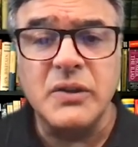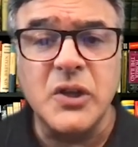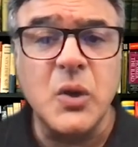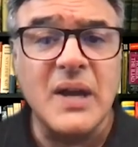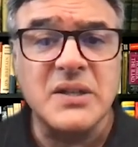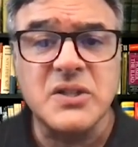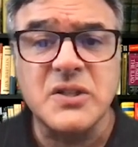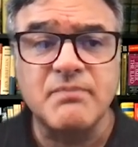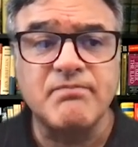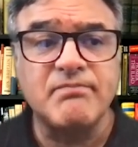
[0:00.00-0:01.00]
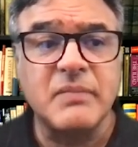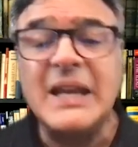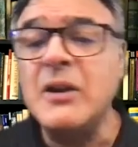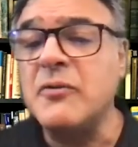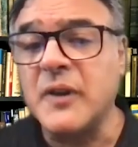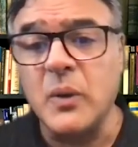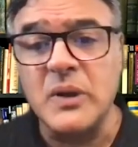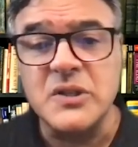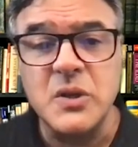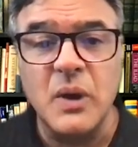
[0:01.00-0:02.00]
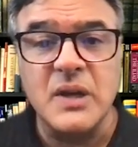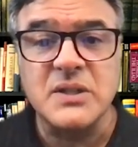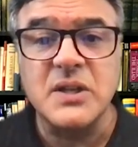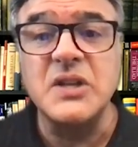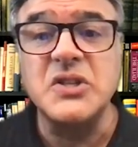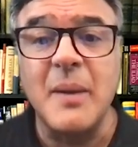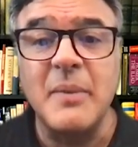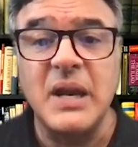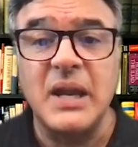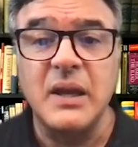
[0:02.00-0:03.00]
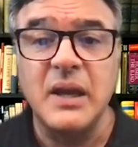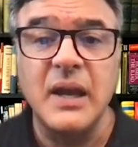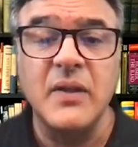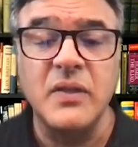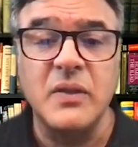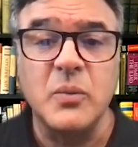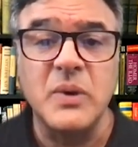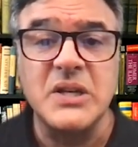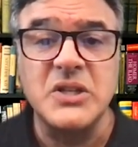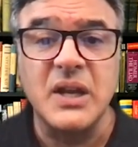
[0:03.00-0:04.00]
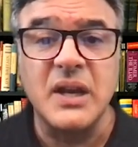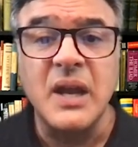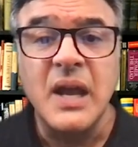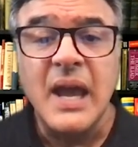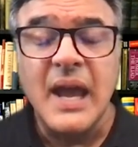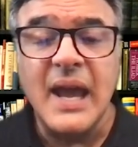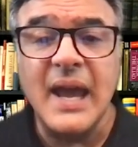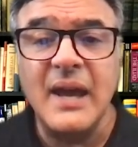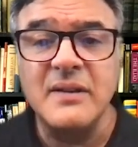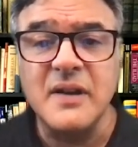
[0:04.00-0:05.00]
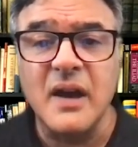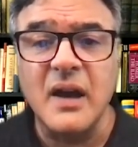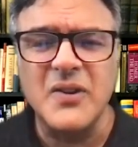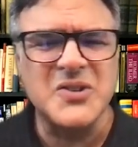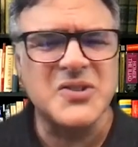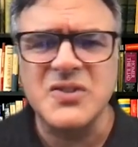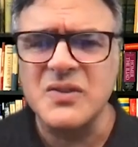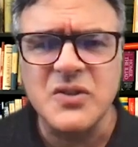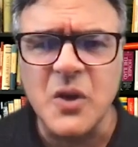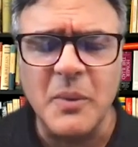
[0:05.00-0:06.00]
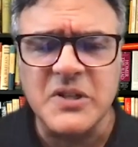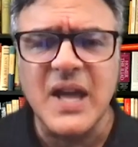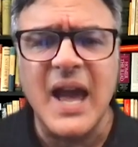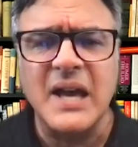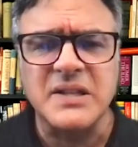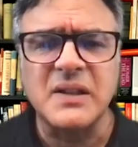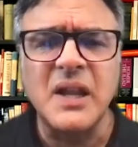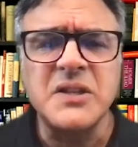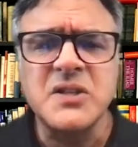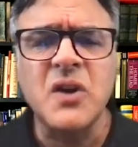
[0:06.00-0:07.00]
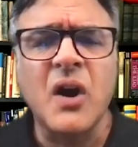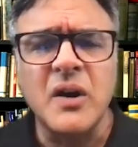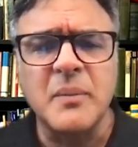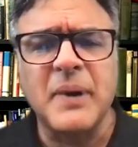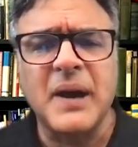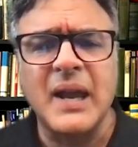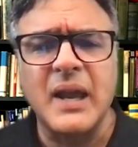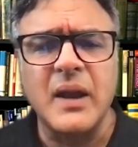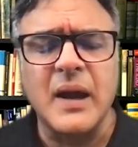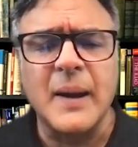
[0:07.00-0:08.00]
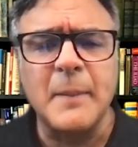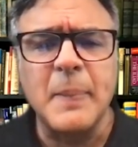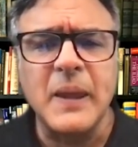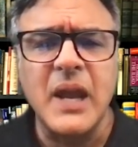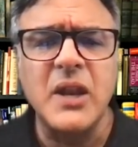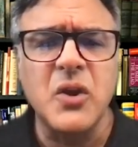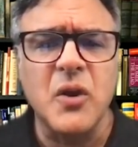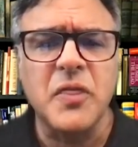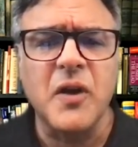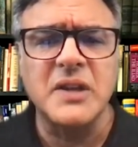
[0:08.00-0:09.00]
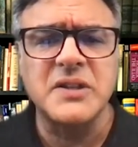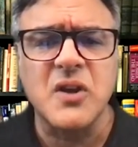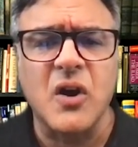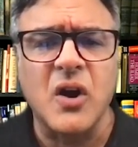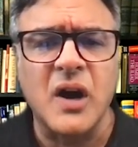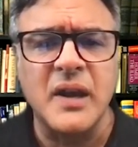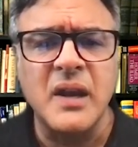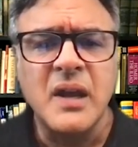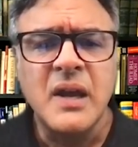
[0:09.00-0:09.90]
US influence, US hegemony in the region. And there's so much to ask. Let's start by getting your thoughts on